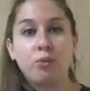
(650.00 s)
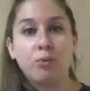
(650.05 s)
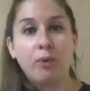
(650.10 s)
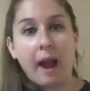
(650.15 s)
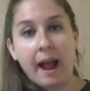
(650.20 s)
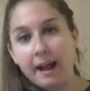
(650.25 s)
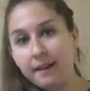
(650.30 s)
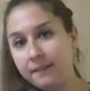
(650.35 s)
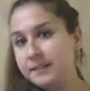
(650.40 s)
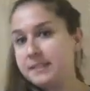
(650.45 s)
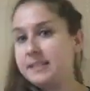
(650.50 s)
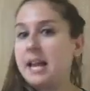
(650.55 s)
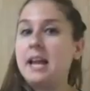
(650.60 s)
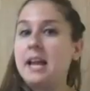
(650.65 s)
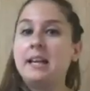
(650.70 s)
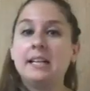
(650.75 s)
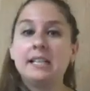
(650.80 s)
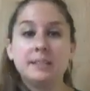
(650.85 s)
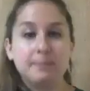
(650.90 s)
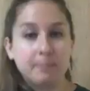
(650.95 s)
crafts
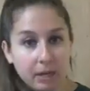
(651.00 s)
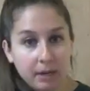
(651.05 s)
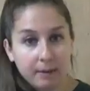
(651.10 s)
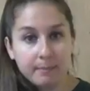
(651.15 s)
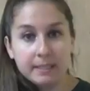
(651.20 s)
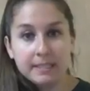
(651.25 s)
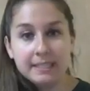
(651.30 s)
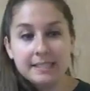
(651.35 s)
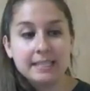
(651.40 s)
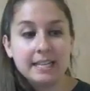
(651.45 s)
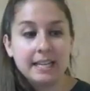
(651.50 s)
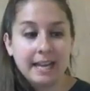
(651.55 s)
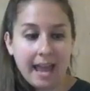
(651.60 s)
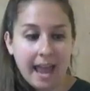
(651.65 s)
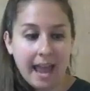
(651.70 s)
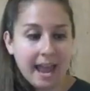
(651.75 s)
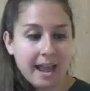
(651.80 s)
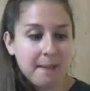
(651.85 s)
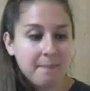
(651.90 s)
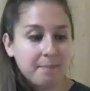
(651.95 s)
and experiments
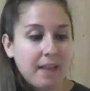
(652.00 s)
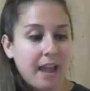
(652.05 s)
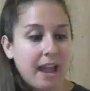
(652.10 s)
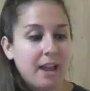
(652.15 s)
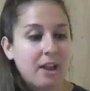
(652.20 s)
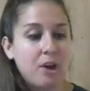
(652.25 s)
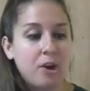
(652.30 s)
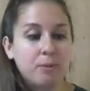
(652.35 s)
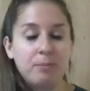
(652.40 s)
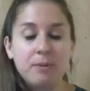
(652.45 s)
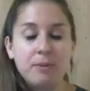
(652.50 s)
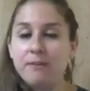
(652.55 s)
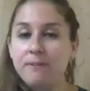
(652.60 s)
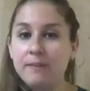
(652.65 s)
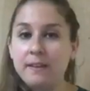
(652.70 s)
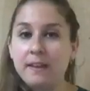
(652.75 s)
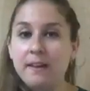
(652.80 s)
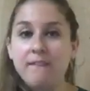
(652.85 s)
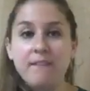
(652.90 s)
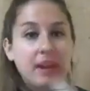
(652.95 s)
today. I hope you
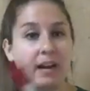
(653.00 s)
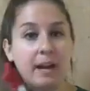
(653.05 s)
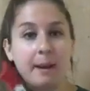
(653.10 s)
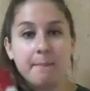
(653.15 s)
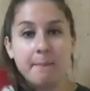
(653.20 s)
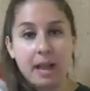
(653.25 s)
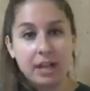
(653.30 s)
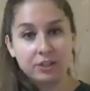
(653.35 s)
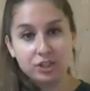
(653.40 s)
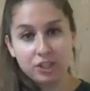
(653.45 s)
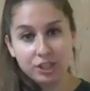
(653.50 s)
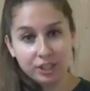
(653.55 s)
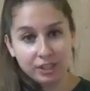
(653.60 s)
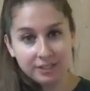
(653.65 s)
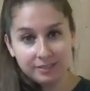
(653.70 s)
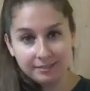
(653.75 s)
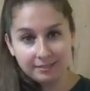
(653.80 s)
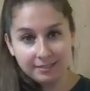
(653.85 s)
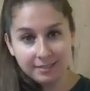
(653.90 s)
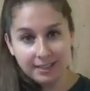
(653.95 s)
feel very
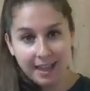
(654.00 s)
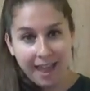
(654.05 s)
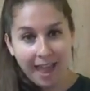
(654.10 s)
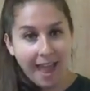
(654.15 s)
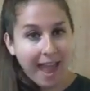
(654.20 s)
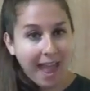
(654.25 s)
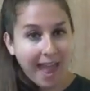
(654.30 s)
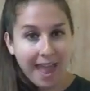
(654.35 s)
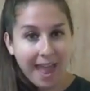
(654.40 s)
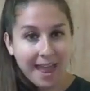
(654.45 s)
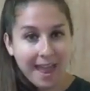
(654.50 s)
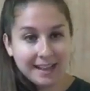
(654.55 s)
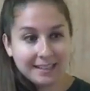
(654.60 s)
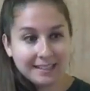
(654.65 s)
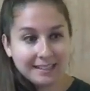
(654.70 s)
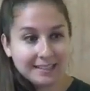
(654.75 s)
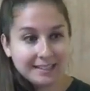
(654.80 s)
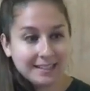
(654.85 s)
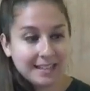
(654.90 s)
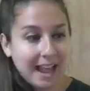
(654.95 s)
magical,
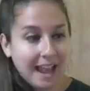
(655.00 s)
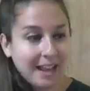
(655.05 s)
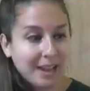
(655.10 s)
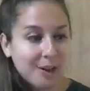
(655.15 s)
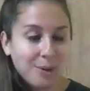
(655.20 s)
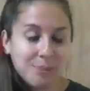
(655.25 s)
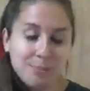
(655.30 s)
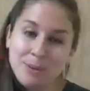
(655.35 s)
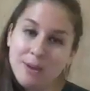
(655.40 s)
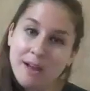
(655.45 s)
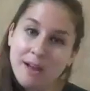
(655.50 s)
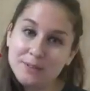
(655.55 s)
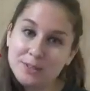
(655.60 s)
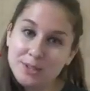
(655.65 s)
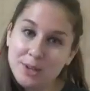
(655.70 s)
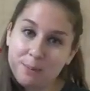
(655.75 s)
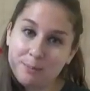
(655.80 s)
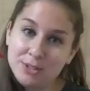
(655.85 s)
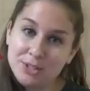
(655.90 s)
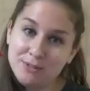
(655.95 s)
and I hope you have
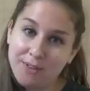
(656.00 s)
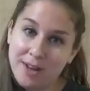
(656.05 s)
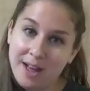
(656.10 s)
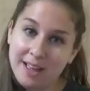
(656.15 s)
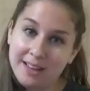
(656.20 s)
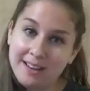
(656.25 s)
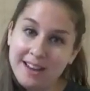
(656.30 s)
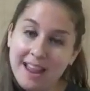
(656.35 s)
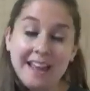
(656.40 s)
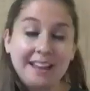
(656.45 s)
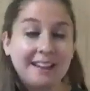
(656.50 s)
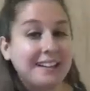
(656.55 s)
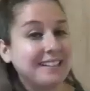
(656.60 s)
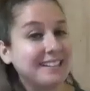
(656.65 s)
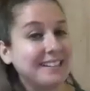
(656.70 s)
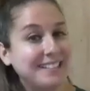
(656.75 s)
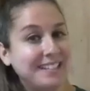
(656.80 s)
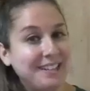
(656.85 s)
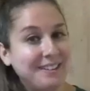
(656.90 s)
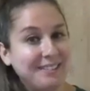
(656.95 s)
so much fun, and I'll
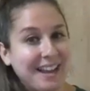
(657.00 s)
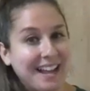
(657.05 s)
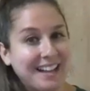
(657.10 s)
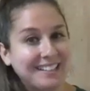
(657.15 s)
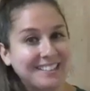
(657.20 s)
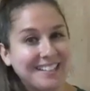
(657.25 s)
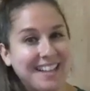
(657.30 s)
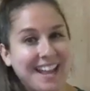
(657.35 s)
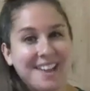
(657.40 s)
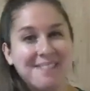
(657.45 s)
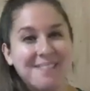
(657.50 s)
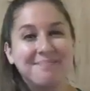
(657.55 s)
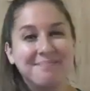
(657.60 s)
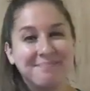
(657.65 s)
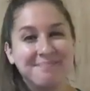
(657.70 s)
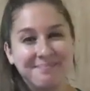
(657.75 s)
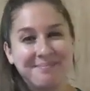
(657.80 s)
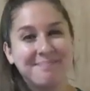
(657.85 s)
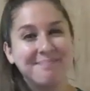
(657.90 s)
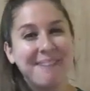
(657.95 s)
see you next time.
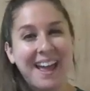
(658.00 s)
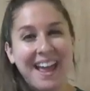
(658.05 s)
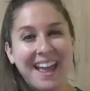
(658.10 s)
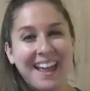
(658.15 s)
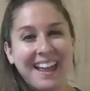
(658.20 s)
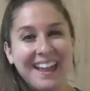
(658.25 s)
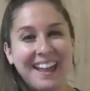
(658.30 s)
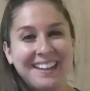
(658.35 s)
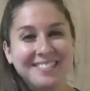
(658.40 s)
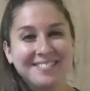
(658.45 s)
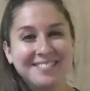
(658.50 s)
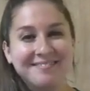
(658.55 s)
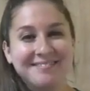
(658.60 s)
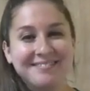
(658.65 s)
Bye.